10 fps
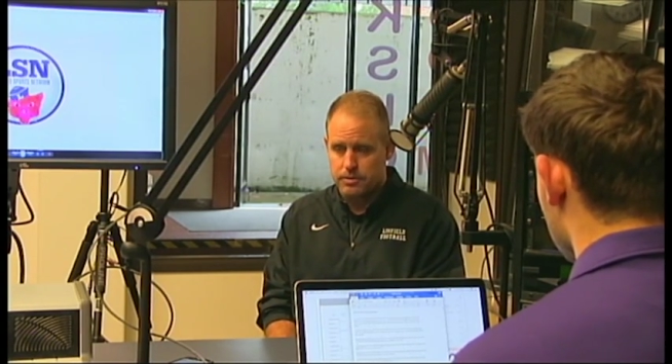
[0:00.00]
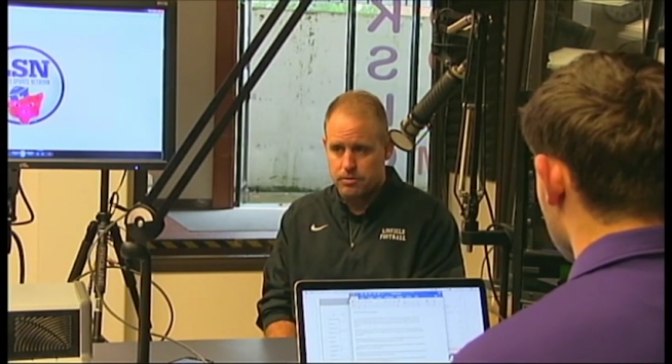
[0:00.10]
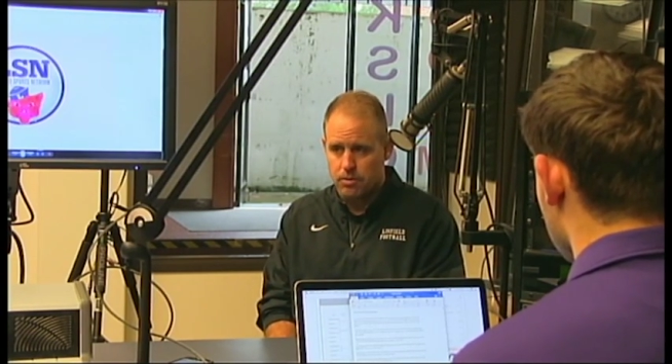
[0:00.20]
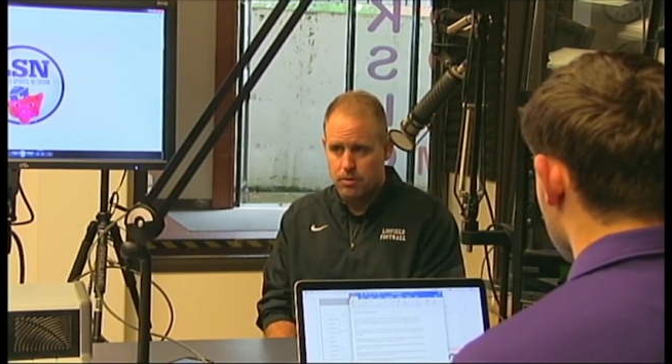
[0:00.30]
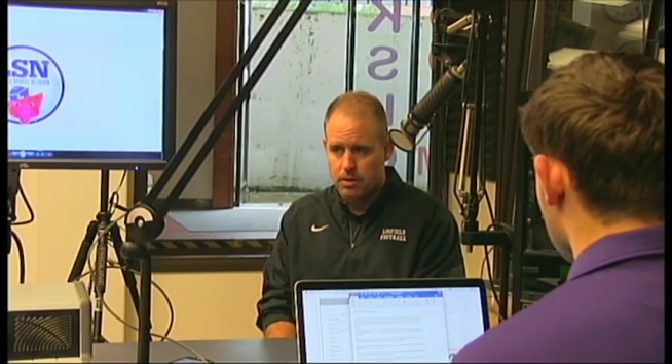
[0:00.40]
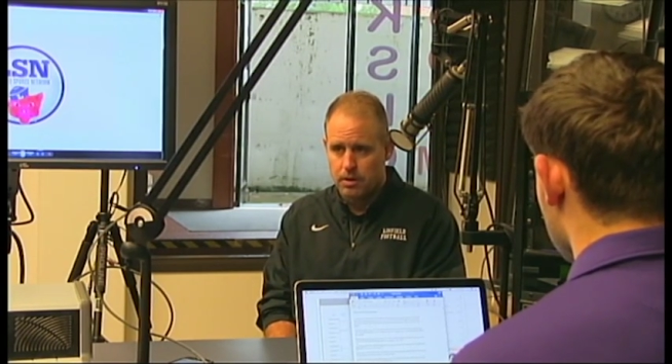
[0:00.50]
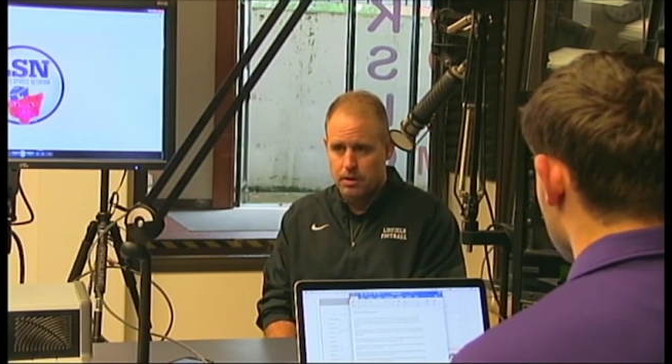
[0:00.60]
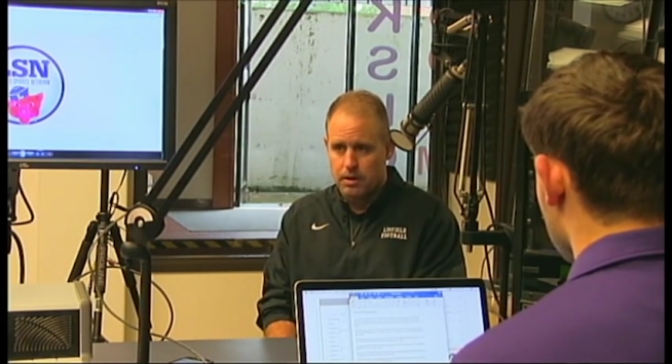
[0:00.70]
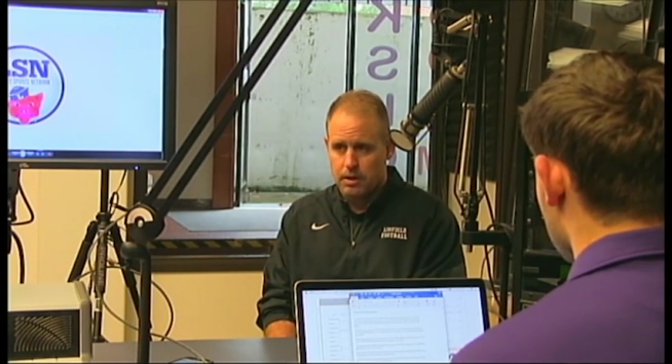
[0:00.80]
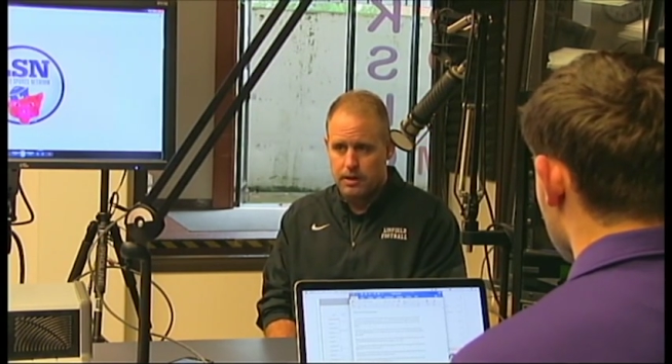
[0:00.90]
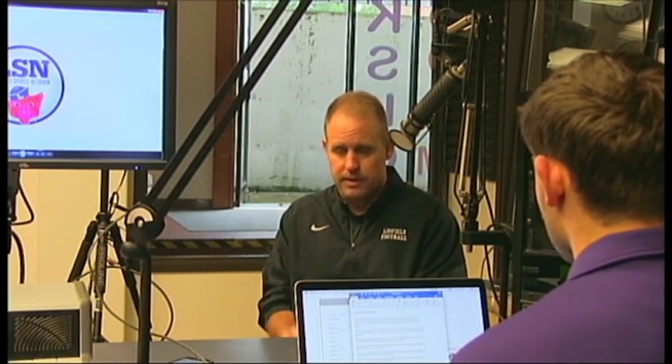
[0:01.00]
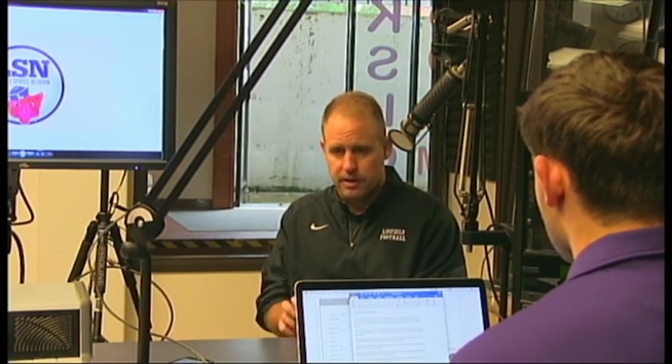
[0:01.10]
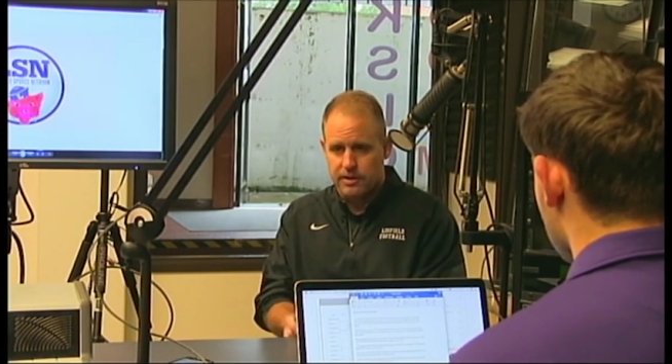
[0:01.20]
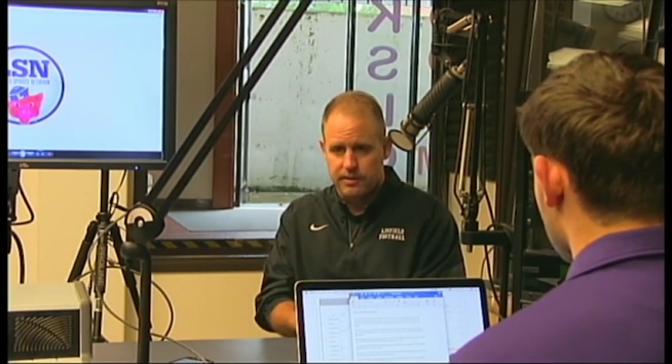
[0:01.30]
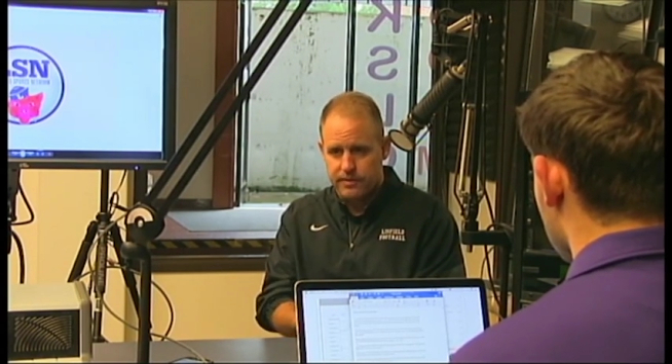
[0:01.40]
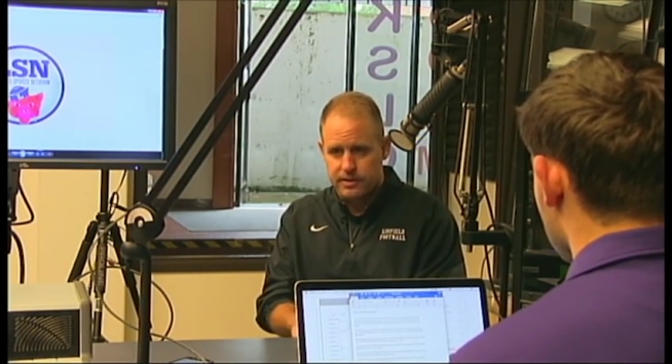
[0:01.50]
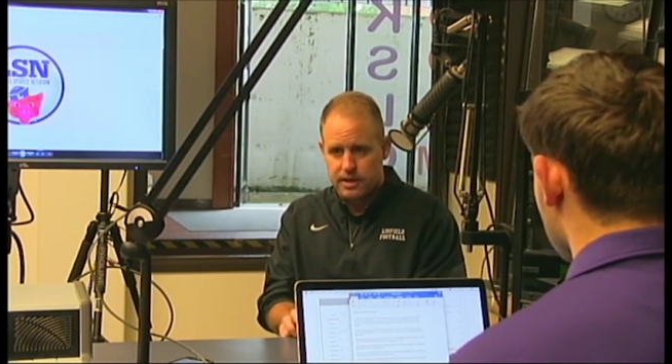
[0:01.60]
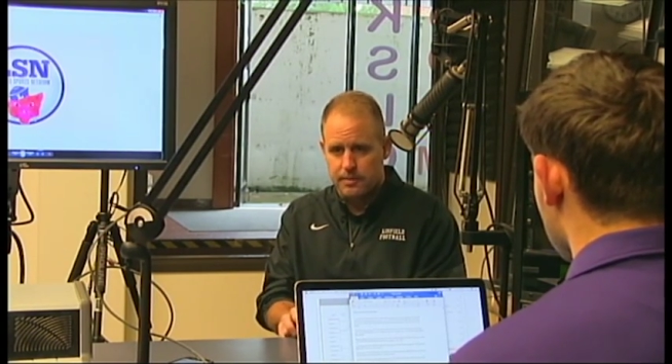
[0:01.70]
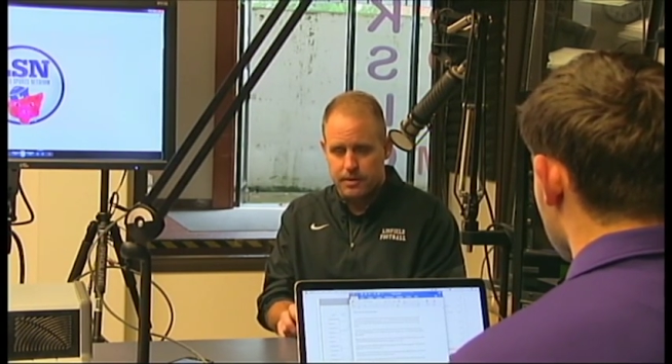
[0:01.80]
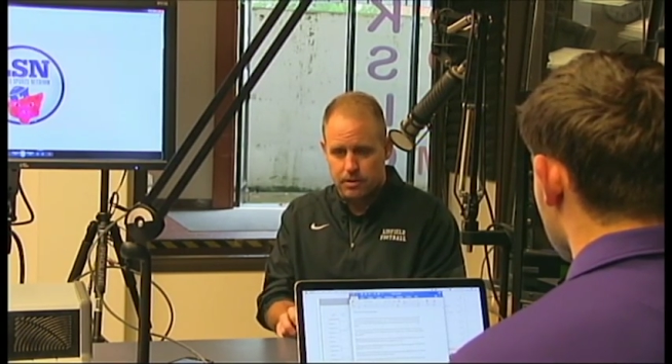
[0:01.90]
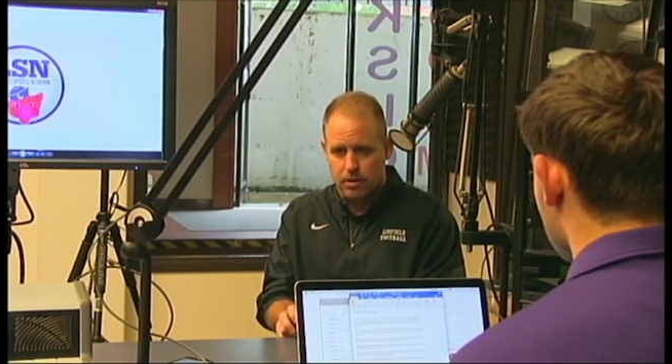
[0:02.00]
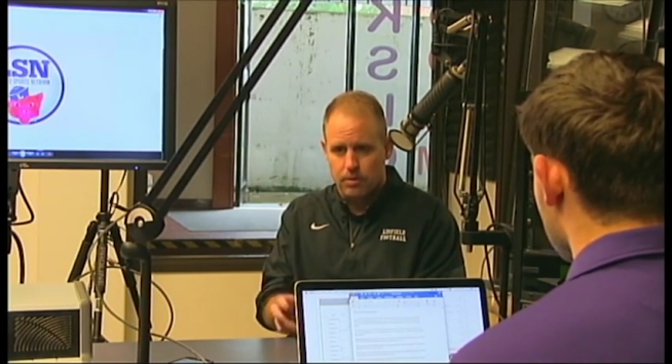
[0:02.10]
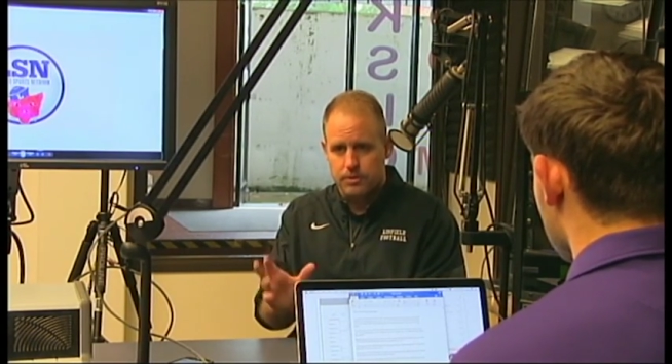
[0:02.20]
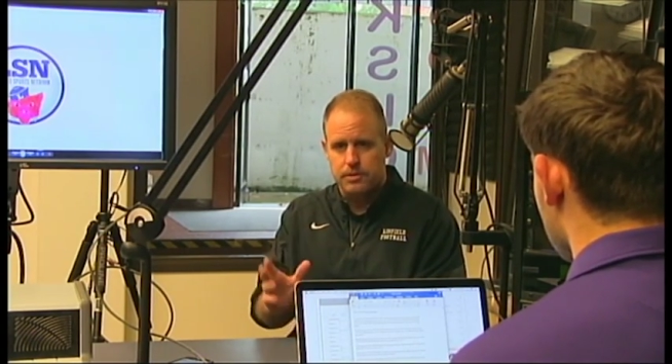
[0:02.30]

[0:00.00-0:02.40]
So I think our defense kept it close,